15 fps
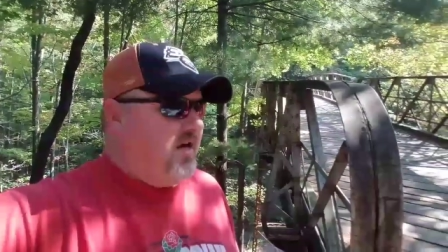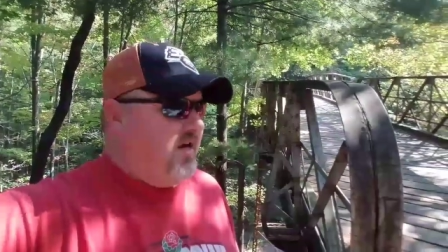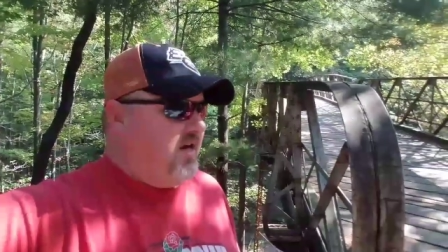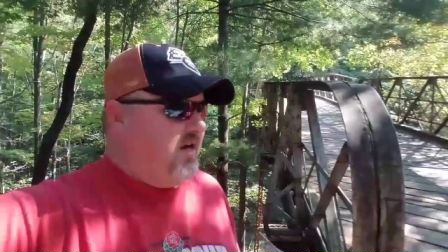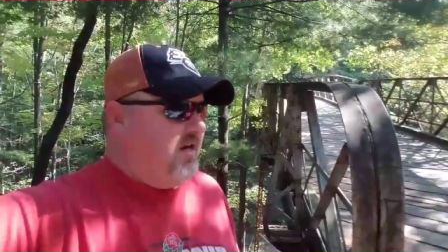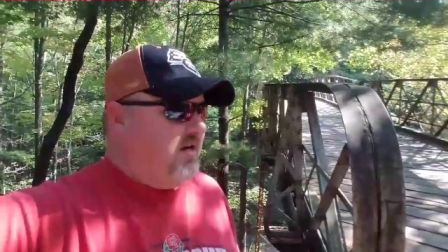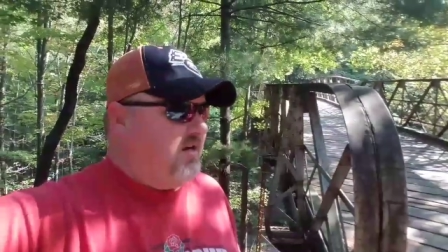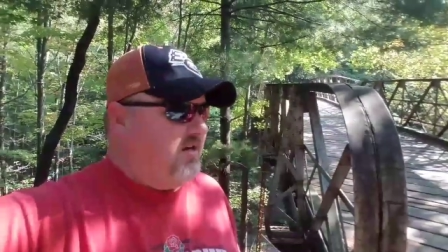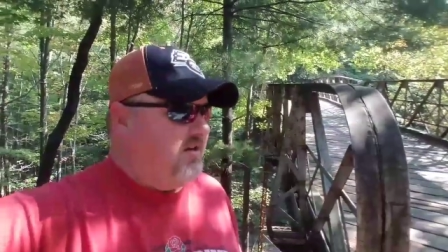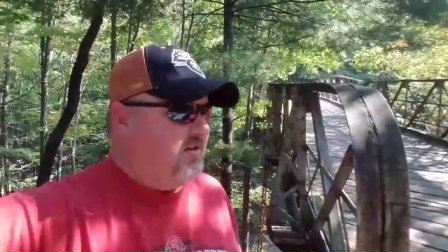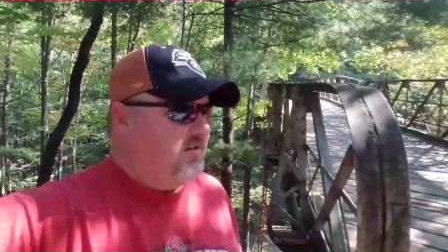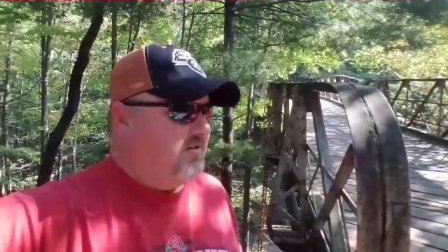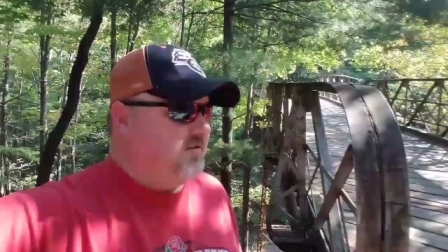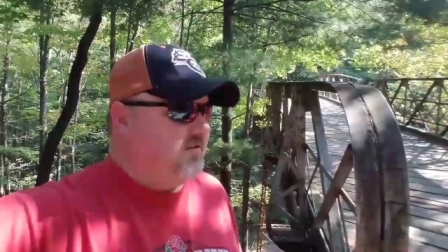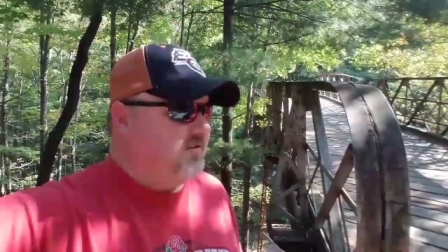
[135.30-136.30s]
a
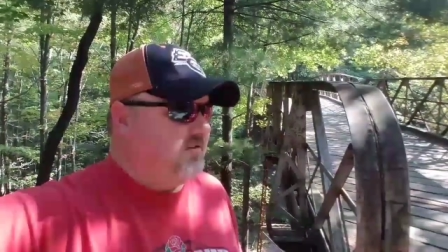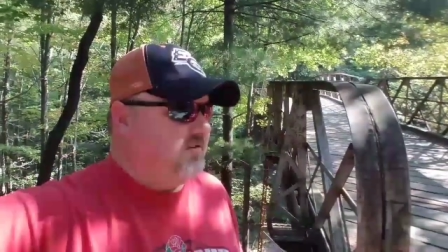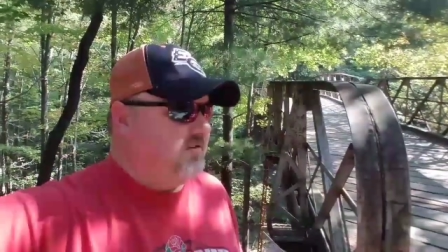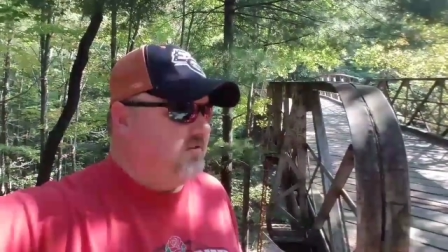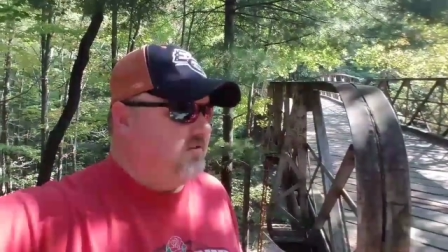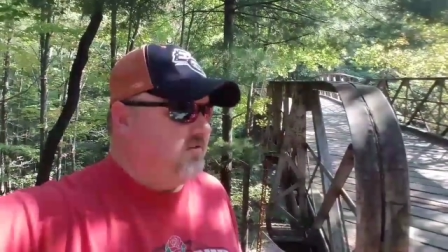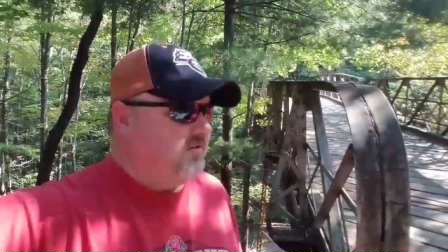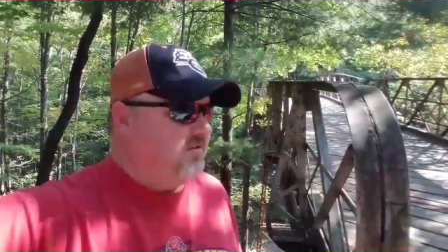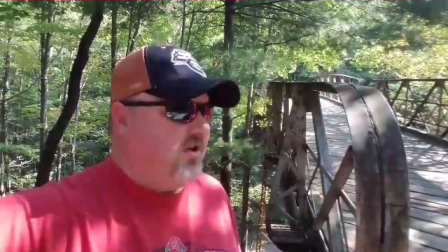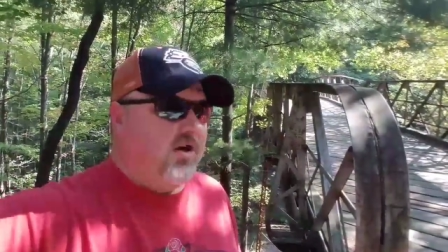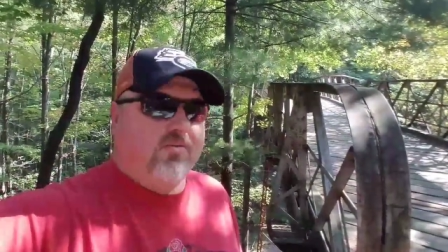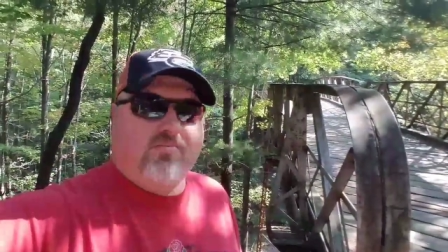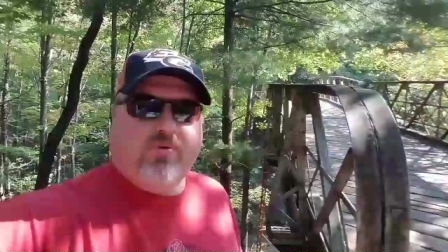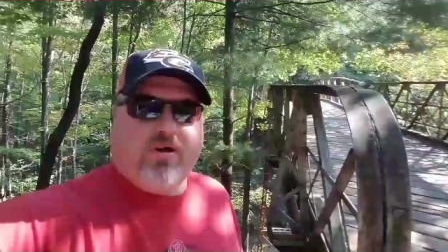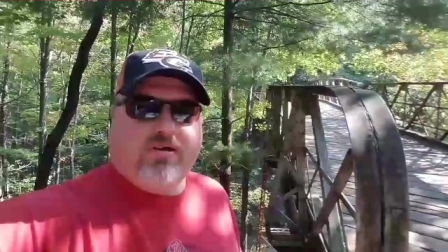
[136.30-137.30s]

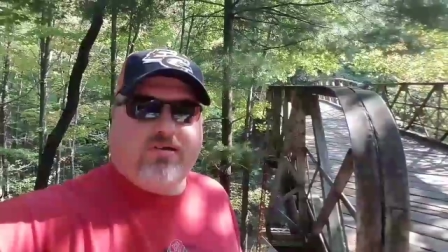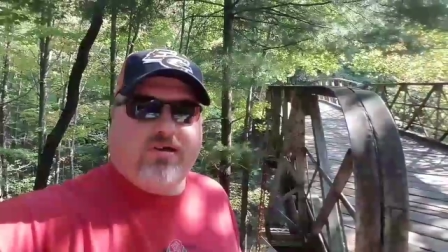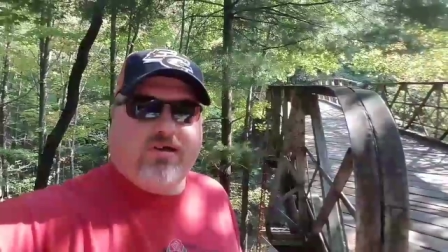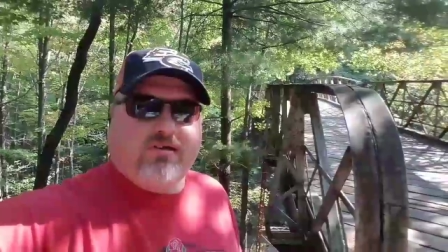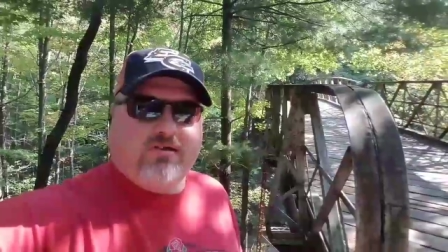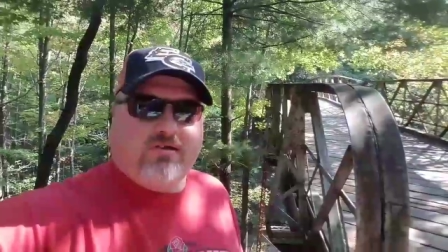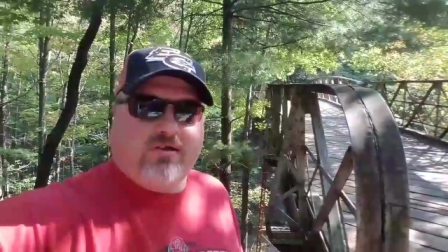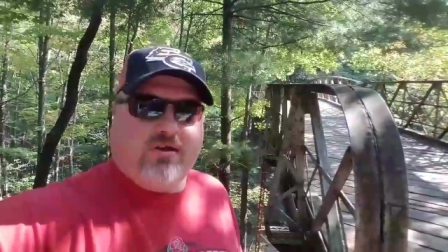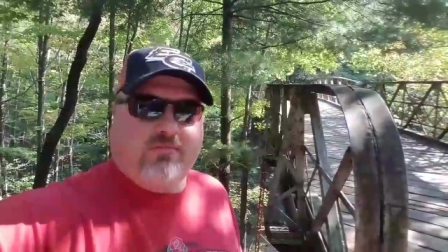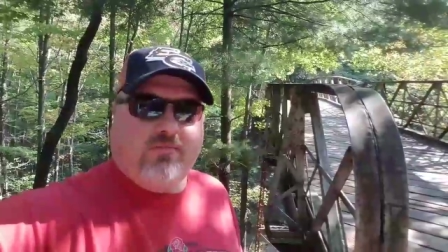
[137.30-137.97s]
long process.